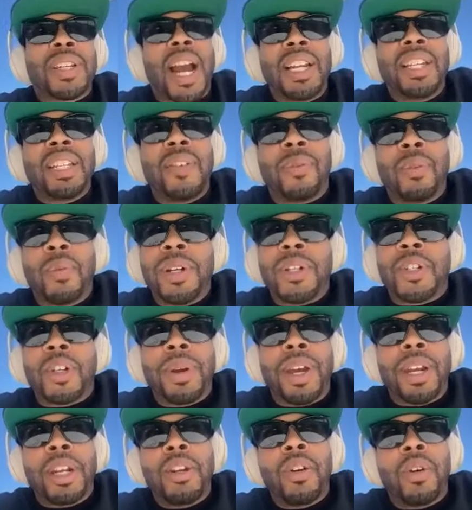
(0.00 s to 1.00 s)
was highly
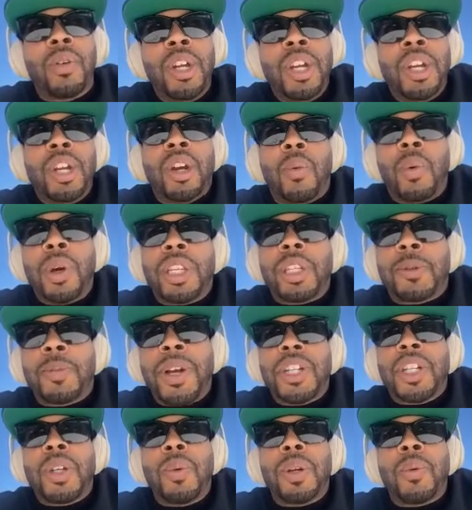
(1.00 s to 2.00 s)
influential, man.
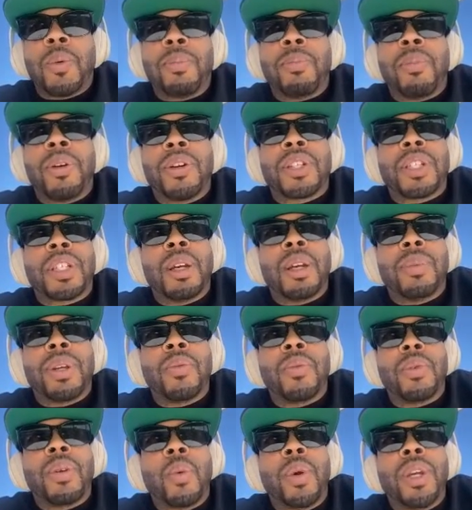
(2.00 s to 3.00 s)
Especially with Mercy. I
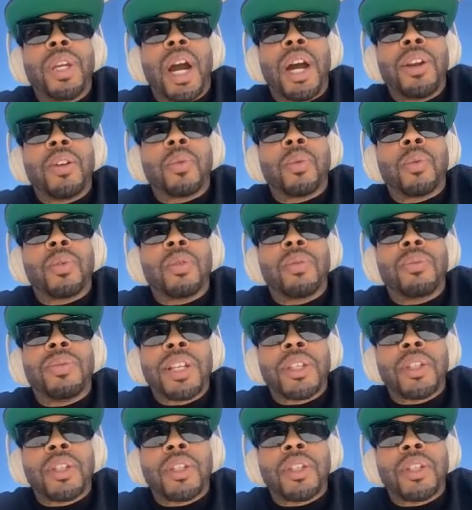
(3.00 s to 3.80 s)
mean, we got in the room.